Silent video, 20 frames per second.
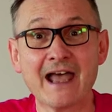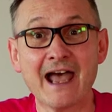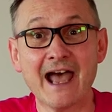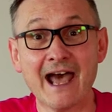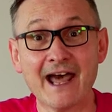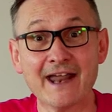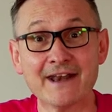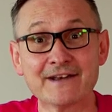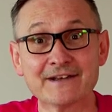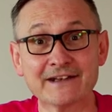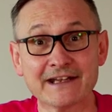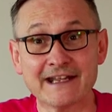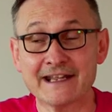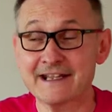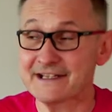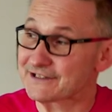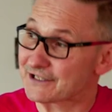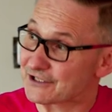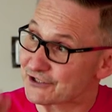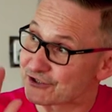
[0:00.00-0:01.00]
and
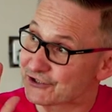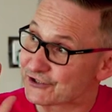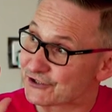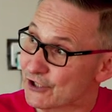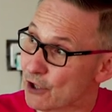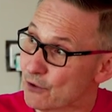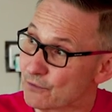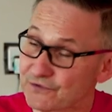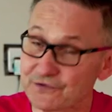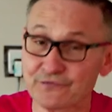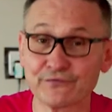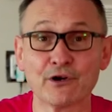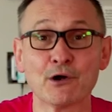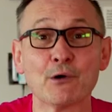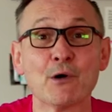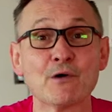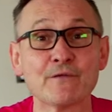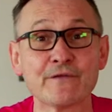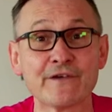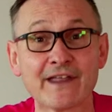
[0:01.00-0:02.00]
it's a stone's
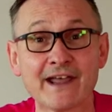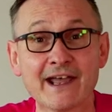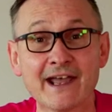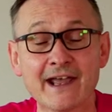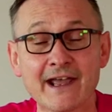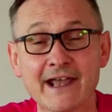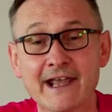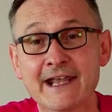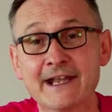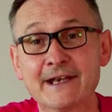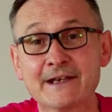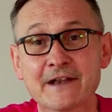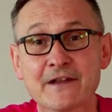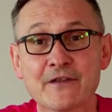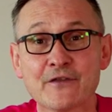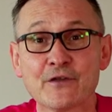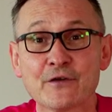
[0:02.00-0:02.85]
throw over there in